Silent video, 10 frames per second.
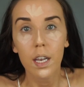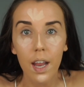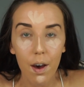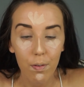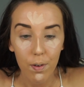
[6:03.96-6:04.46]

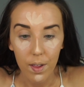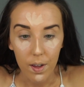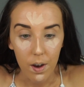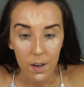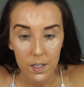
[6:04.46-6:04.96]
Now for the
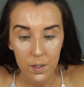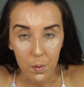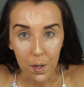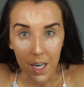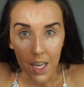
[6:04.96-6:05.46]

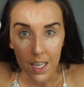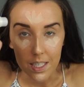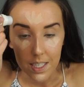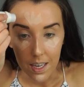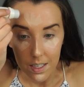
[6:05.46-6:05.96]
contouring, it
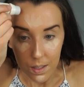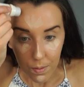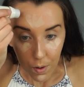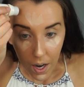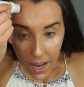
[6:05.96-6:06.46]
says
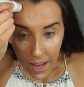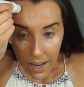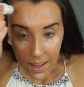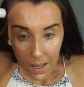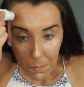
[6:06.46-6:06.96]
forehead.
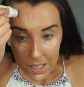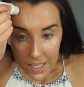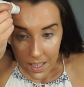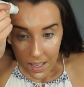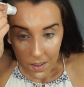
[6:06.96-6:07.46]
I like
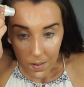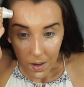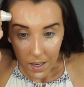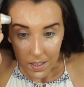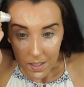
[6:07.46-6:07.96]
pretend I don't know
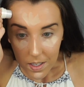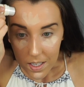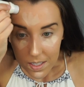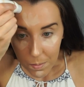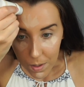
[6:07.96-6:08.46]
how to do
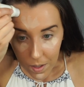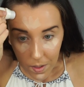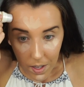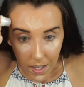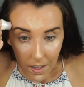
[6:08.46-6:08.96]
this. I'm like
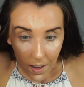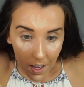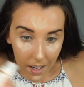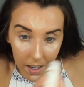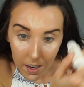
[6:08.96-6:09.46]
looking right
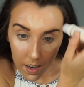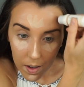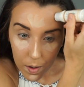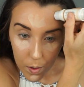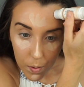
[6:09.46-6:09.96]
here.
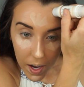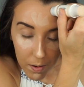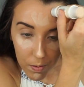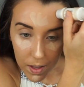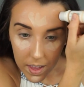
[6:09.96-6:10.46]
Ooh, I
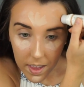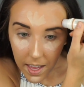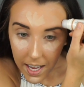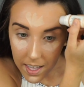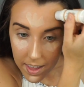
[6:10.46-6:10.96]
really
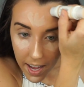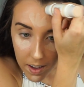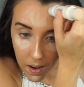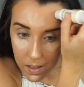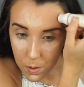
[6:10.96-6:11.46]
like that
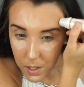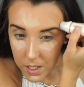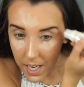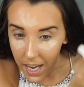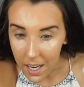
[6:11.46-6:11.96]
contour
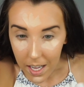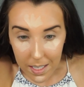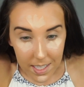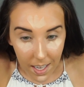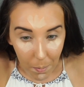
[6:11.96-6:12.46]
shade.
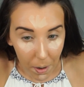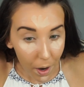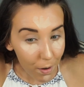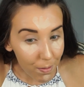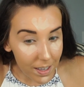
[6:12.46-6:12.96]
It's like a
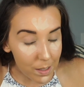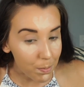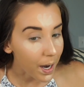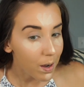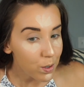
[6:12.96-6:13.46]
perfect
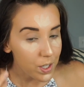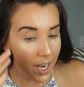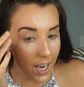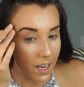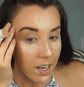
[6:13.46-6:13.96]
brown
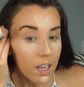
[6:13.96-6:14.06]
shade.